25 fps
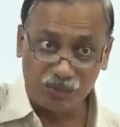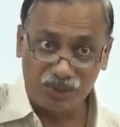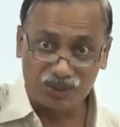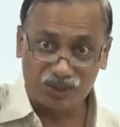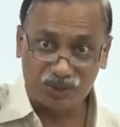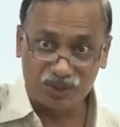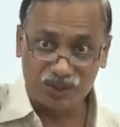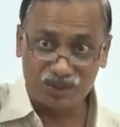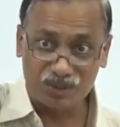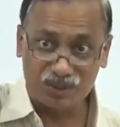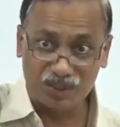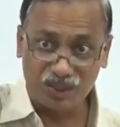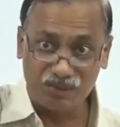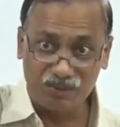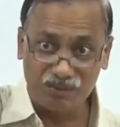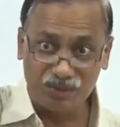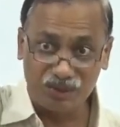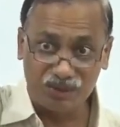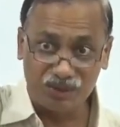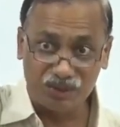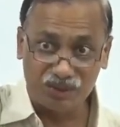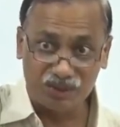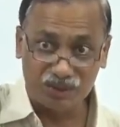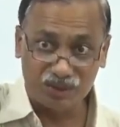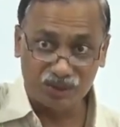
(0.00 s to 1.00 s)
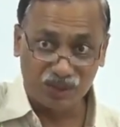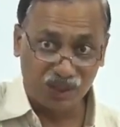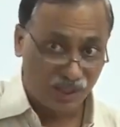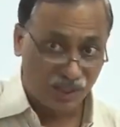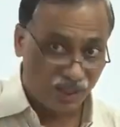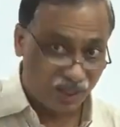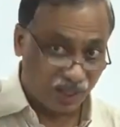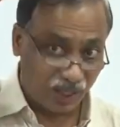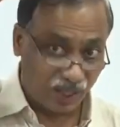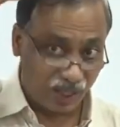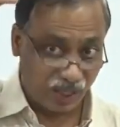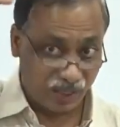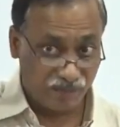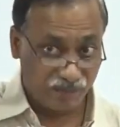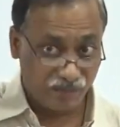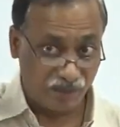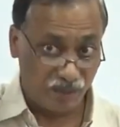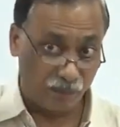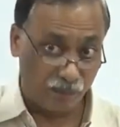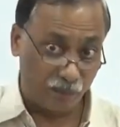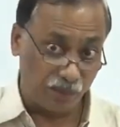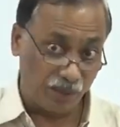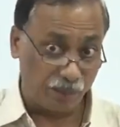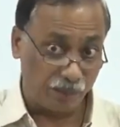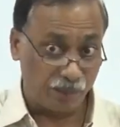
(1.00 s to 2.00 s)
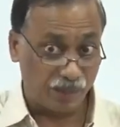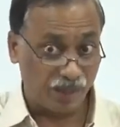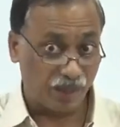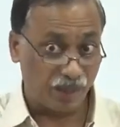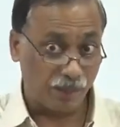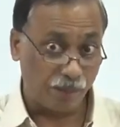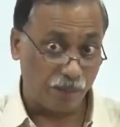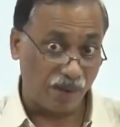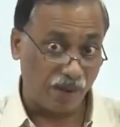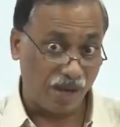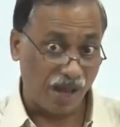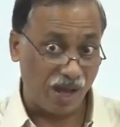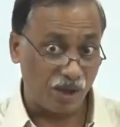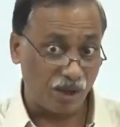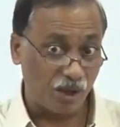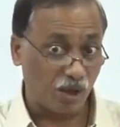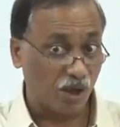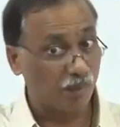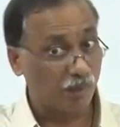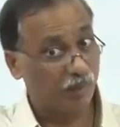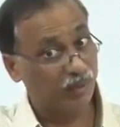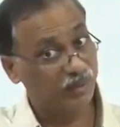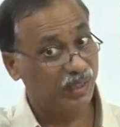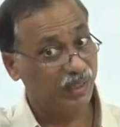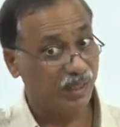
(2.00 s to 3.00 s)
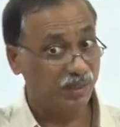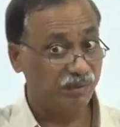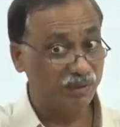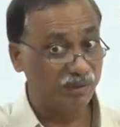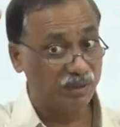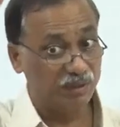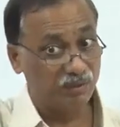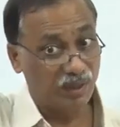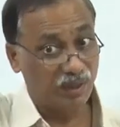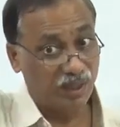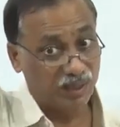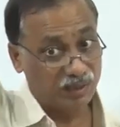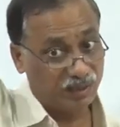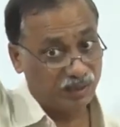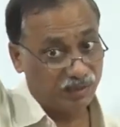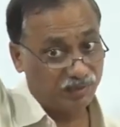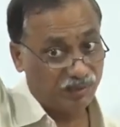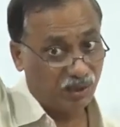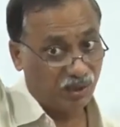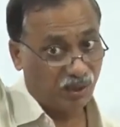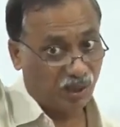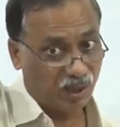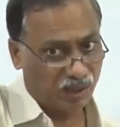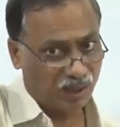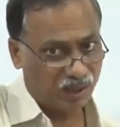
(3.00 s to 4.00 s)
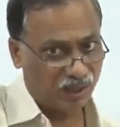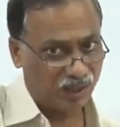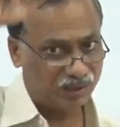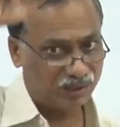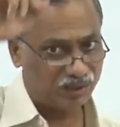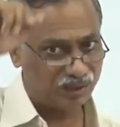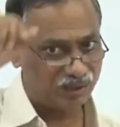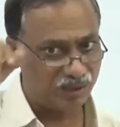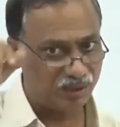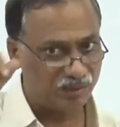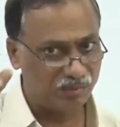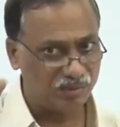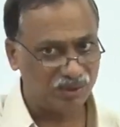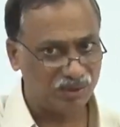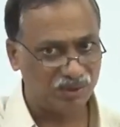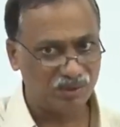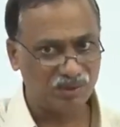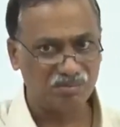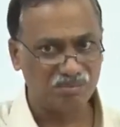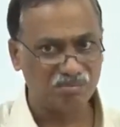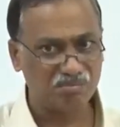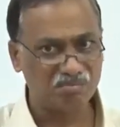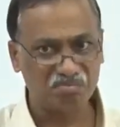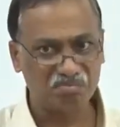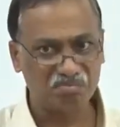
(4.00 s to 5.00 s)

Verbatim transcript: missions and visions and will prepare a plan or budget which will achieve the organization mission?